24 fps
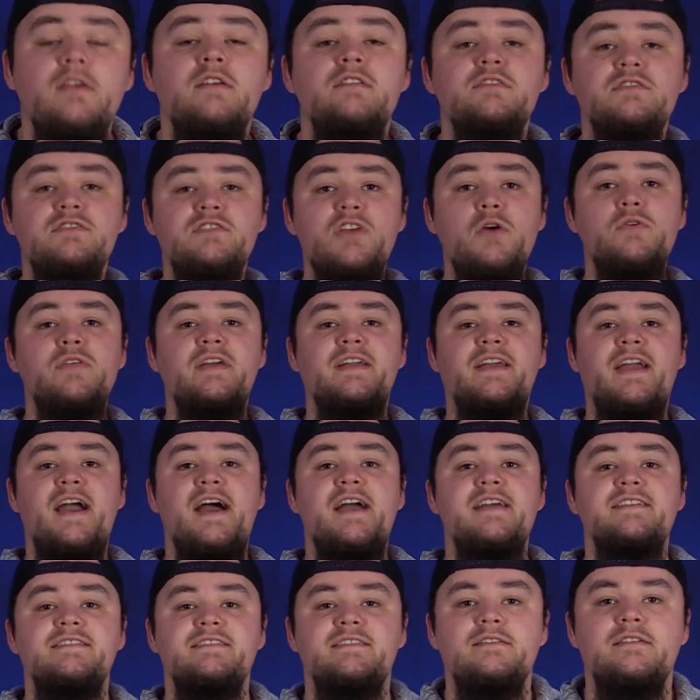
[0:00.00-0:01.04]
So then
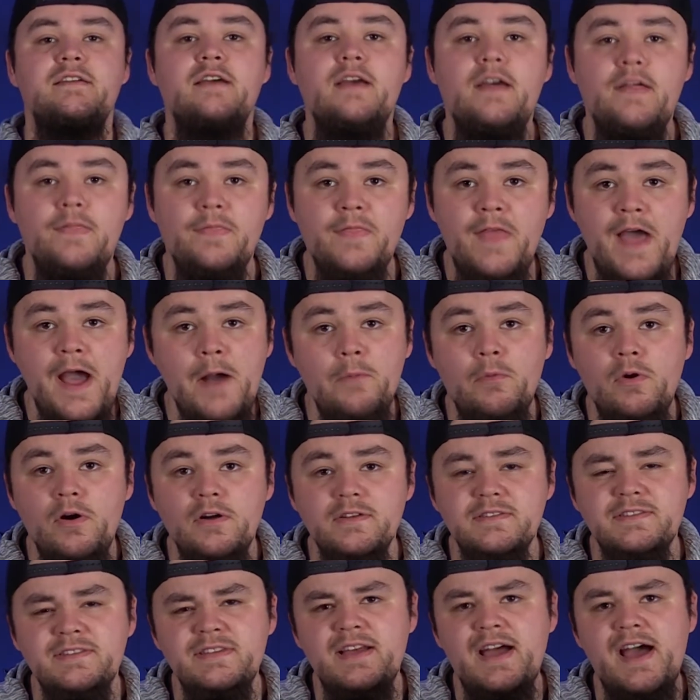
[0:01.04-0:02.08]
guys, that
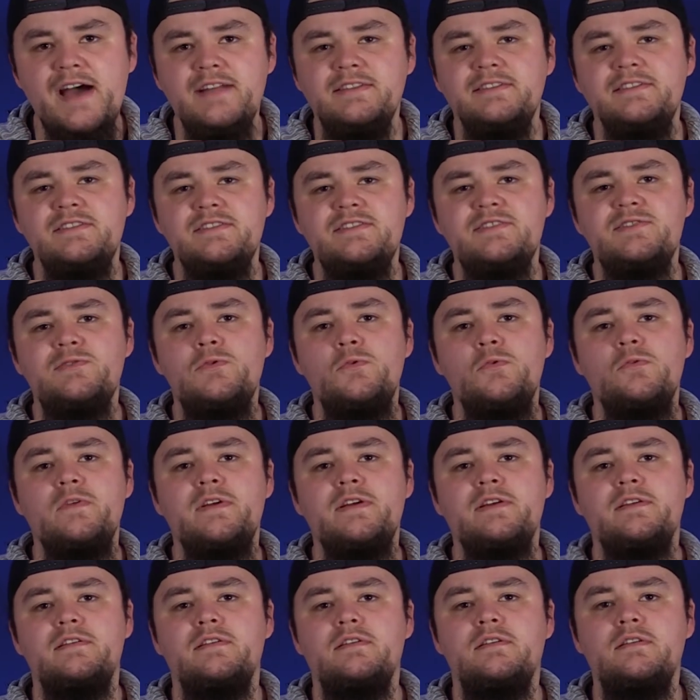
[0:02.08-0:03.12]
was Helena's story.
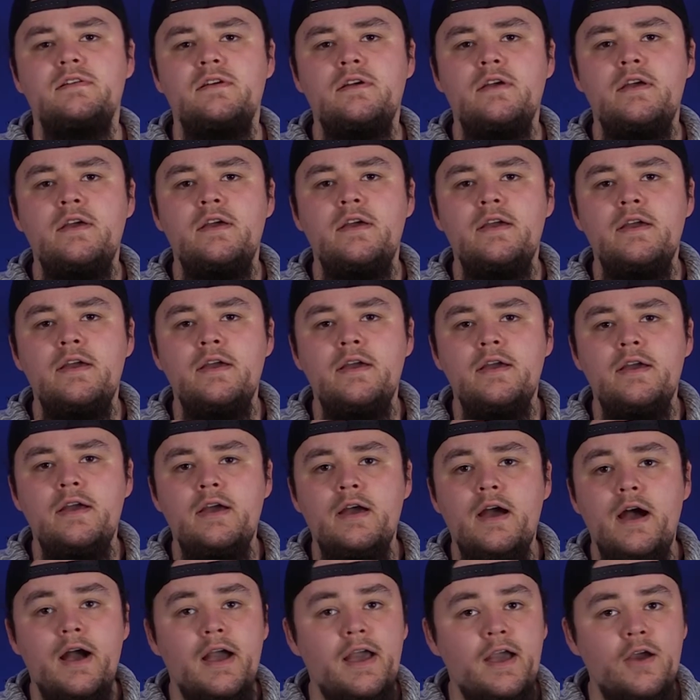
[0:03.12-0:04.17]

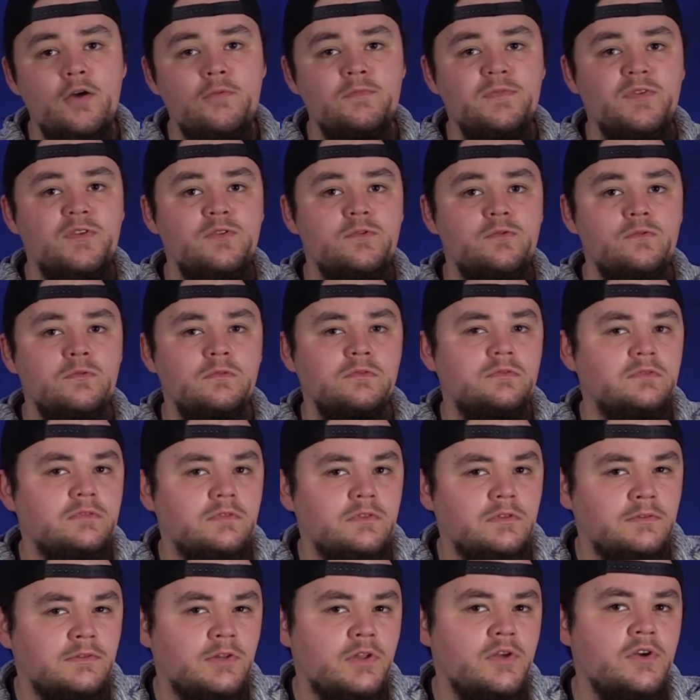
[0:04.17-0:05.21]
I hope you
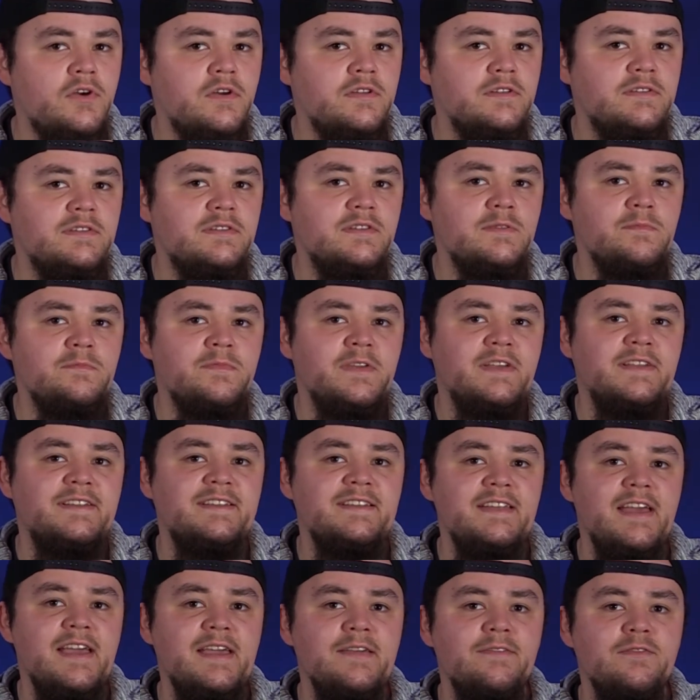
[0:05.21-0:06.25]
learned something
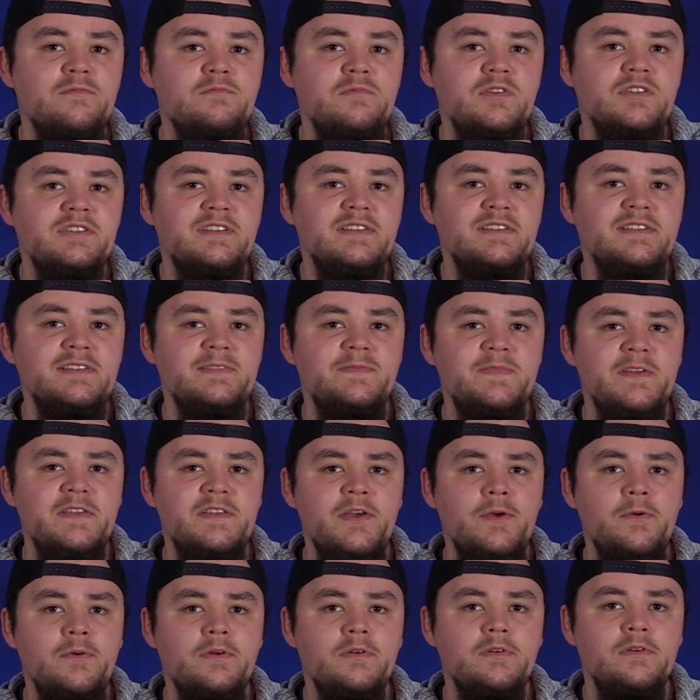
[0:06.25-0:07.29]
today from watching this
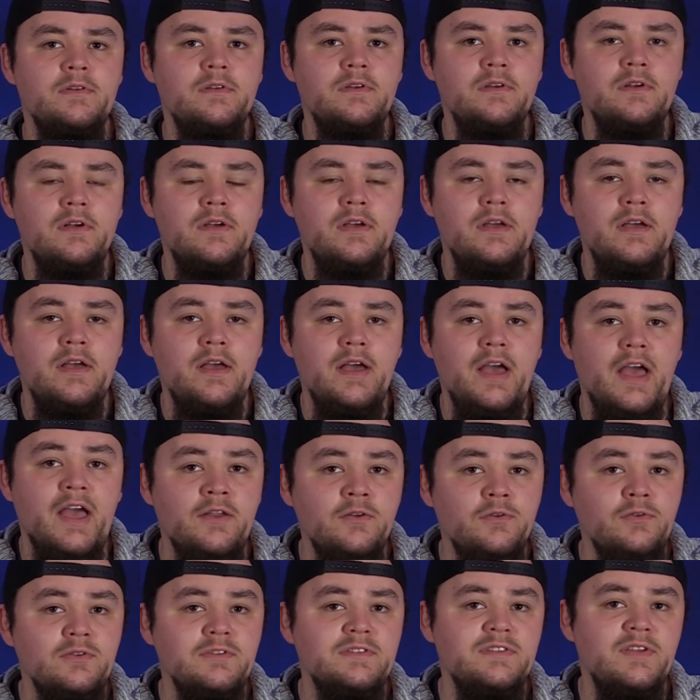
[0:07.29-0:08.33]
video. And
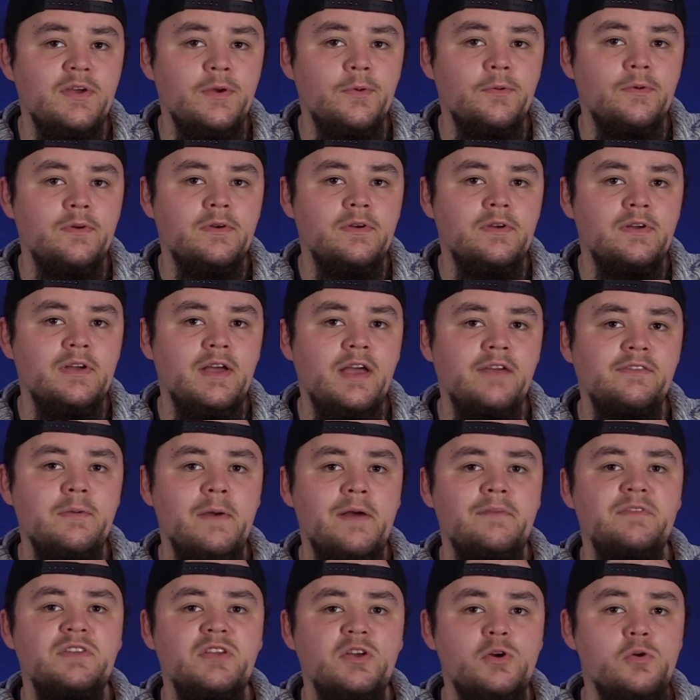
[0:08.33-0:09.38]
also, if you
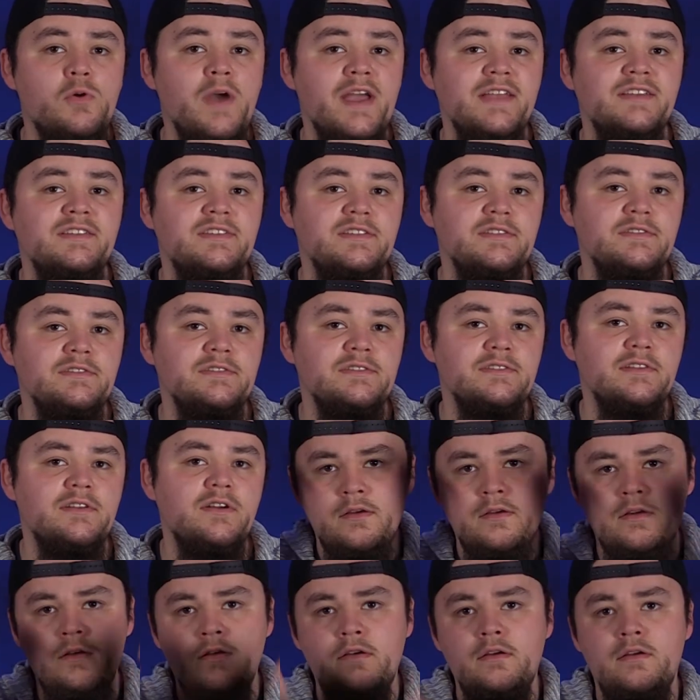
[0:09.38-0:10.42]
have any questions,
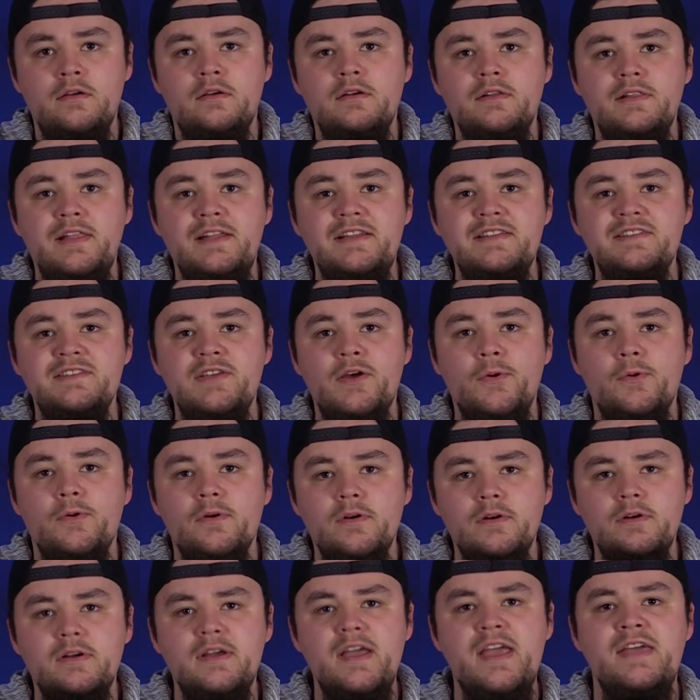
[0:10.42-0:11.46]
let us know
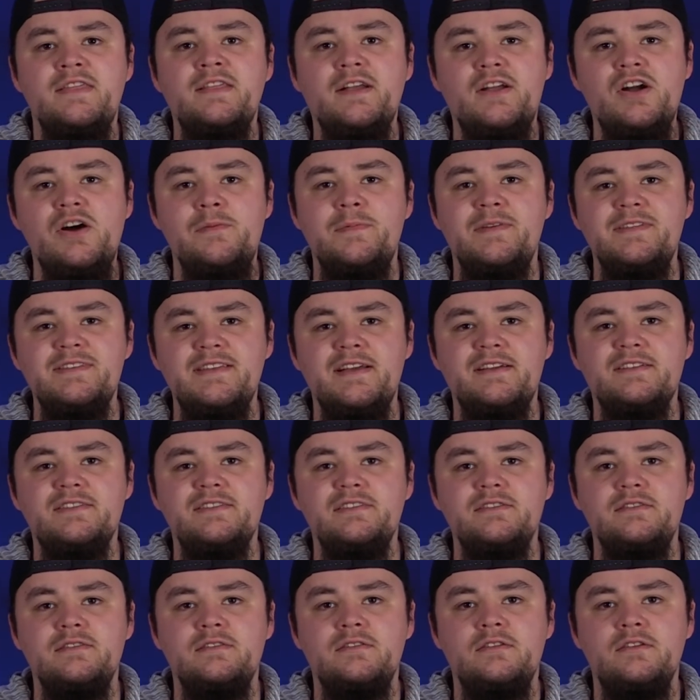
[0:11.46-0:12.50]
in the comment
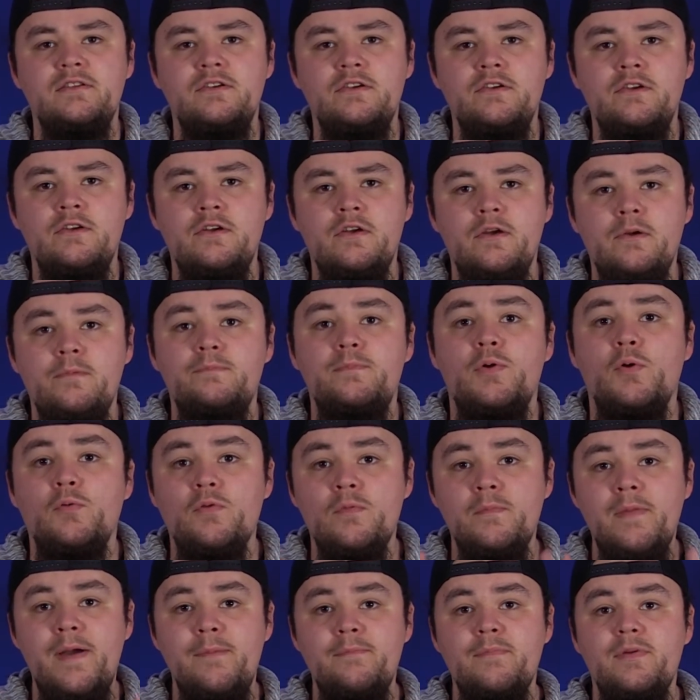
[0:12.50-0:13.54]
section. But
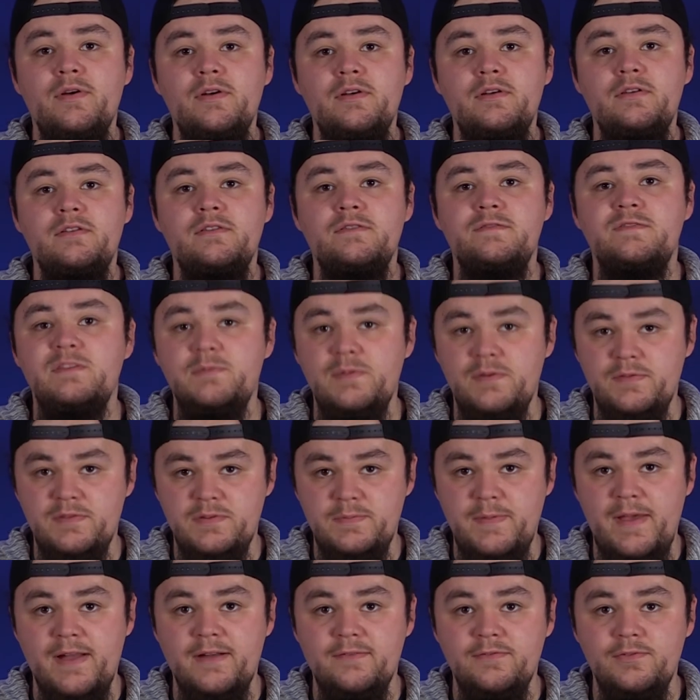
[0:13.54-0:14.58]
remember to be
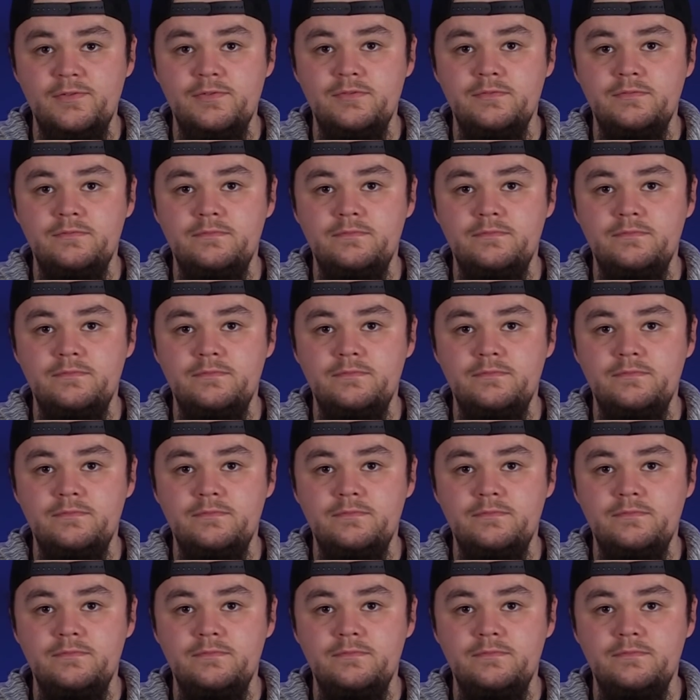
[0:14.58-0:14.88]
respectful.